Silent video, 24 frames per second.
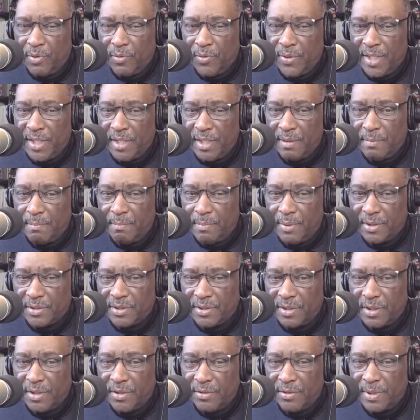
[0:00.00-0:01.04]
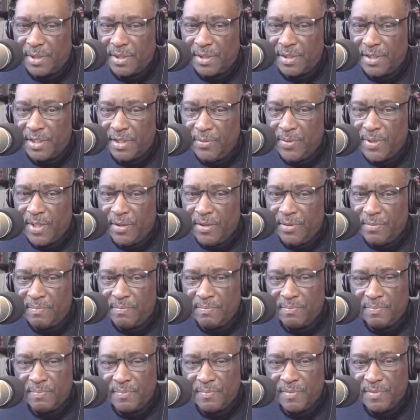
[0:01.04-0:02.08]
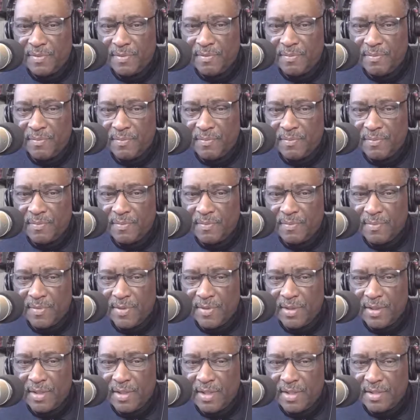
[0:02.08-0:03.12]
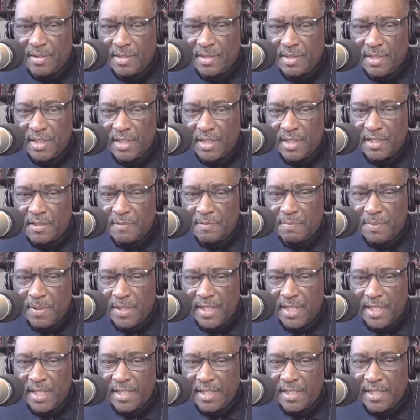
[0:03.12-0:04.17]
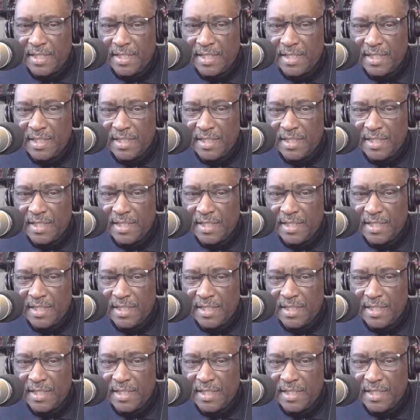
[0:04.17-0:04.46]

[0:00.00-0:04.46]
Maria Bartoloma. Here we go. Let's see. Let's play it.